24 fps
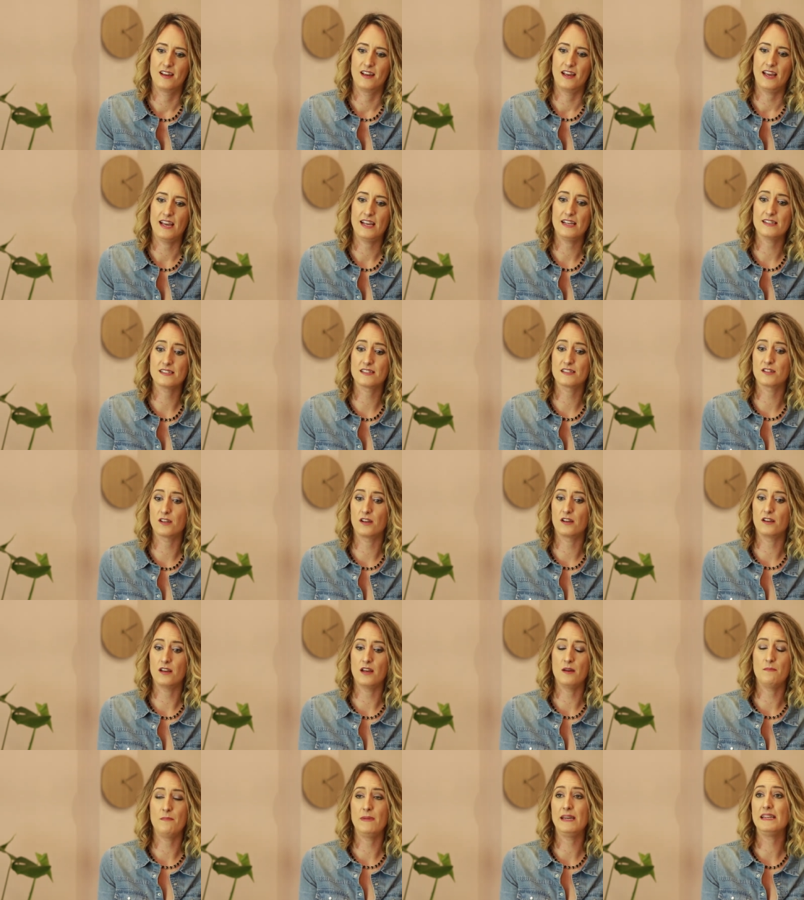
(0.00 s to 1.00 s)
It's
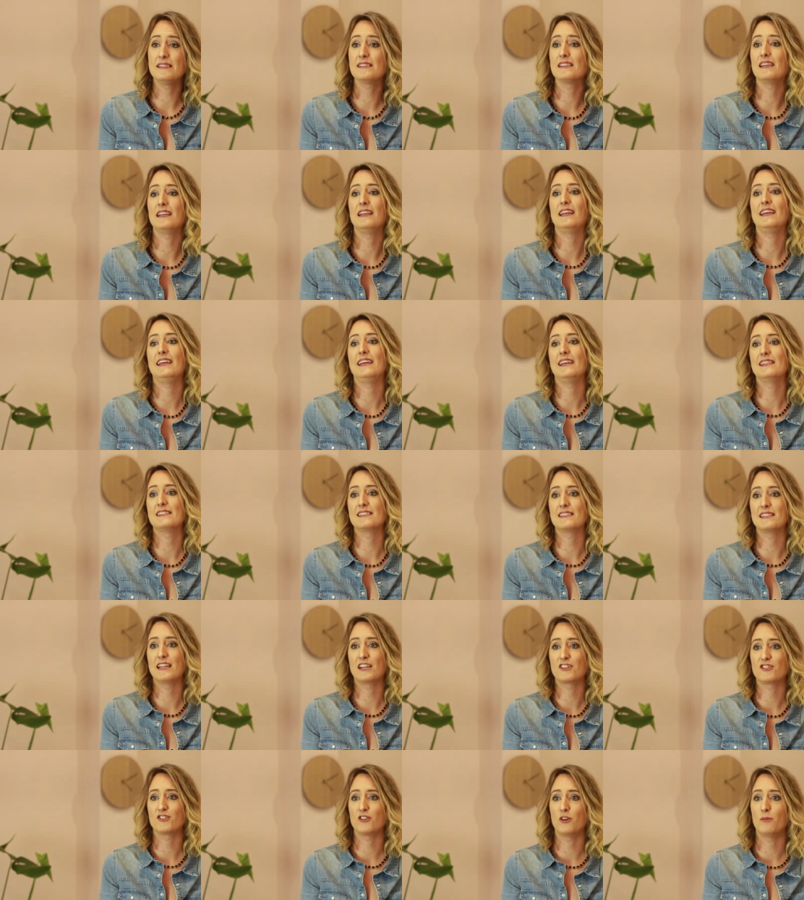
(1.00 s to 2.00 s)
immediately
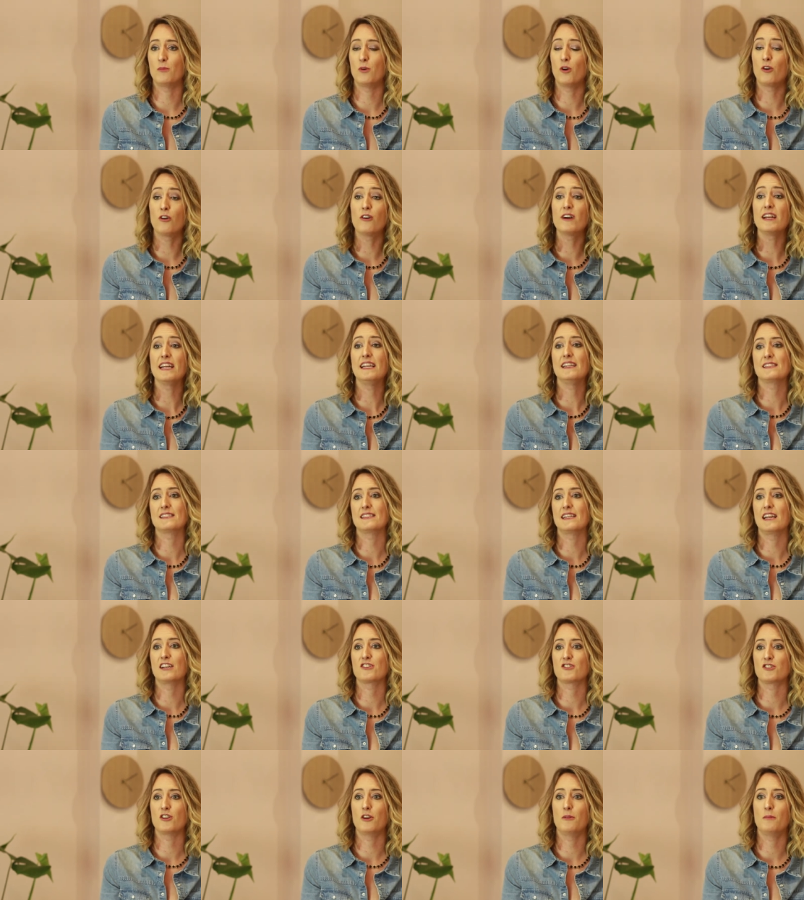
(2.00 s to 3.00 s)
international. I'm already
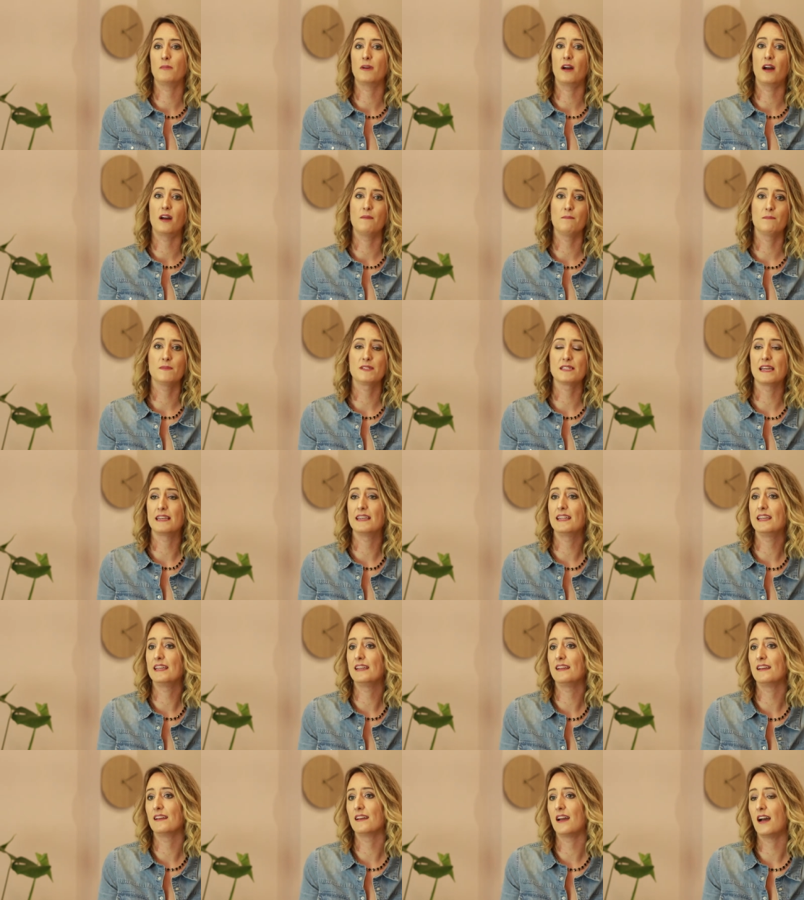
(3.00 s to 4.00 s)
international. I'm
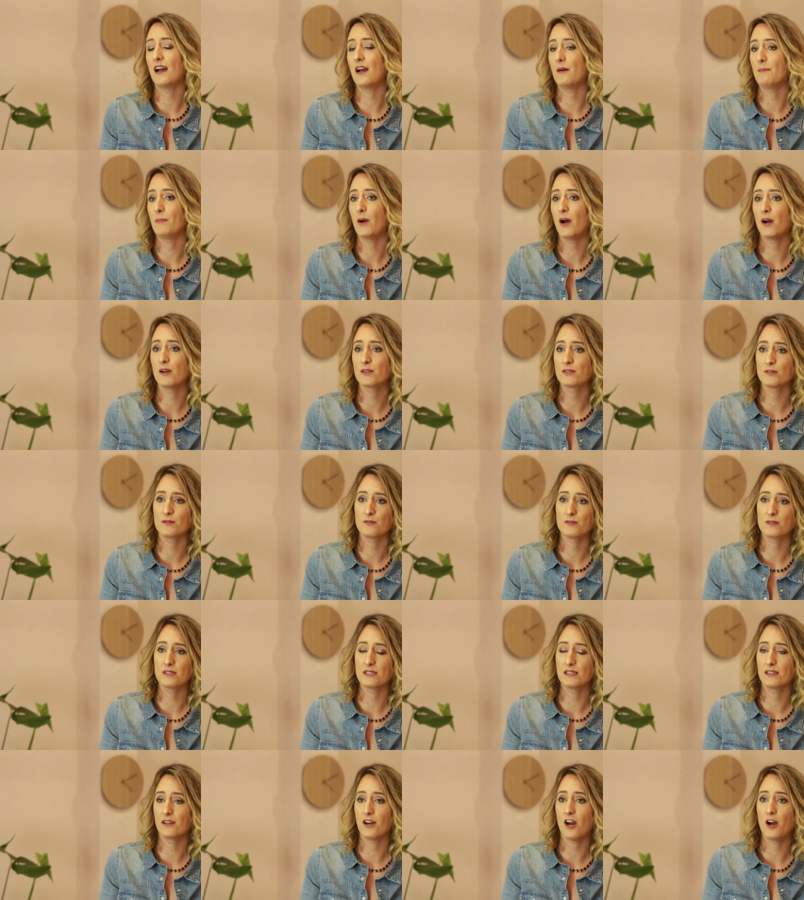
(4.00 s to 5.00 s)
sending parcels
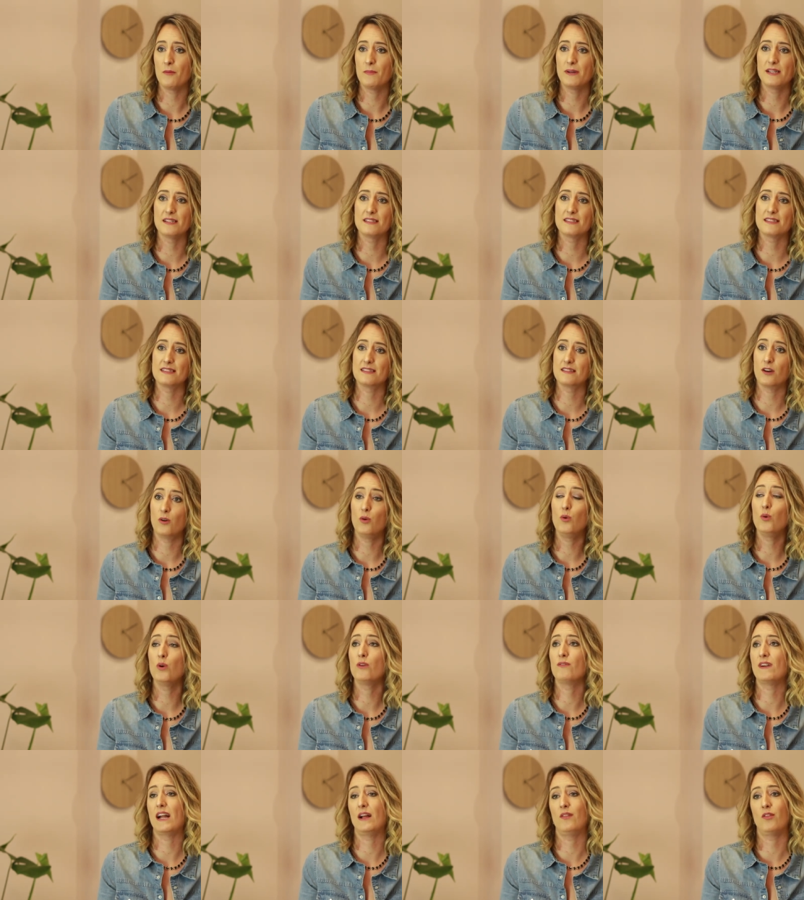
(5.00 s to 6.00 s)
and garments all
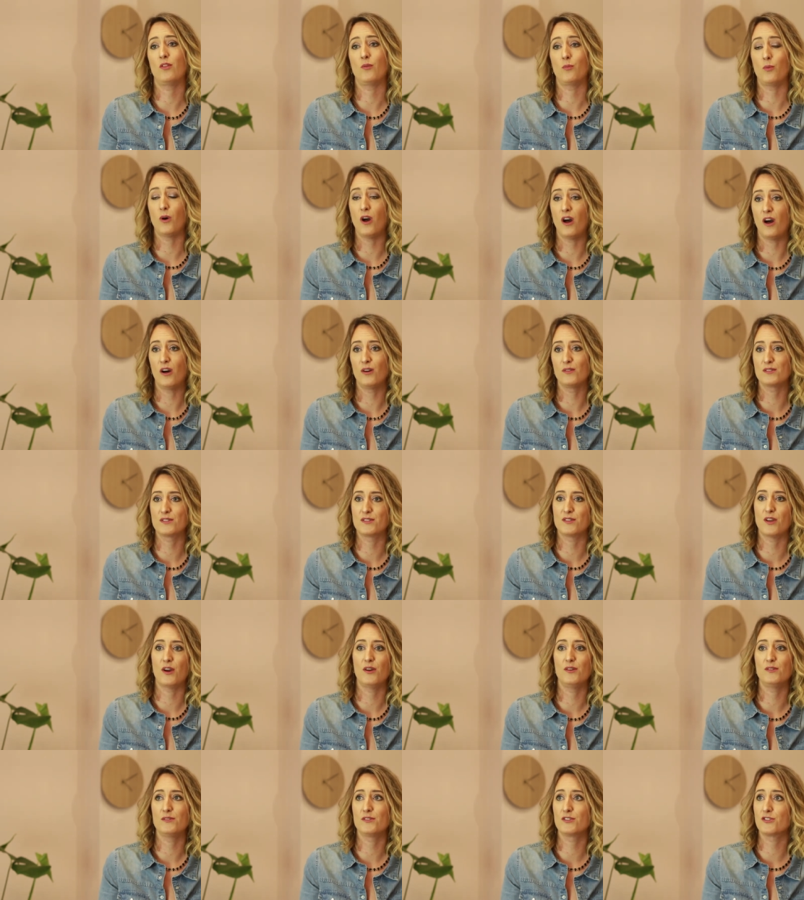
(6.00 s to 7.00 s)
around the world,
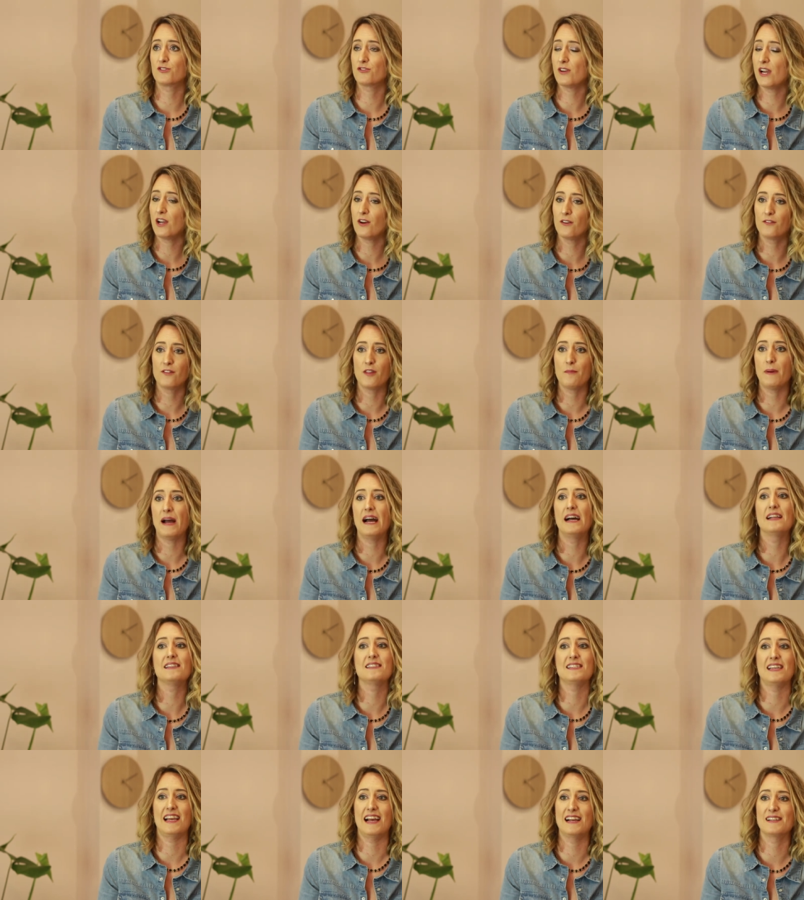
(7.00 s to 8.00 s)
so straight off the bat
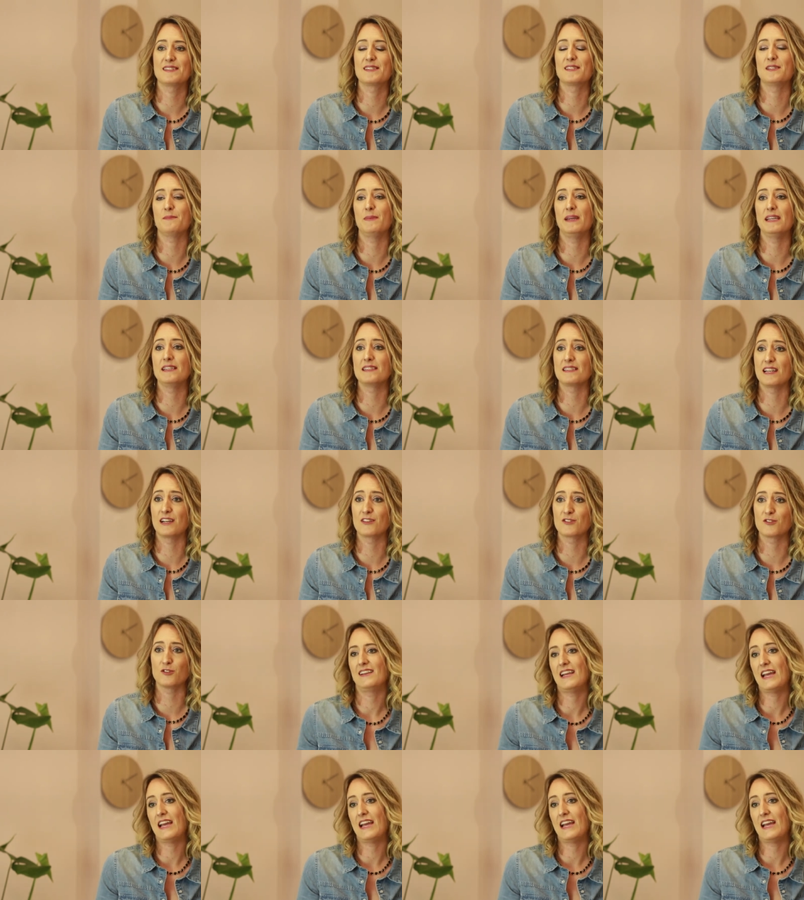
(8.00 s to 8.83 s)
it has to be international.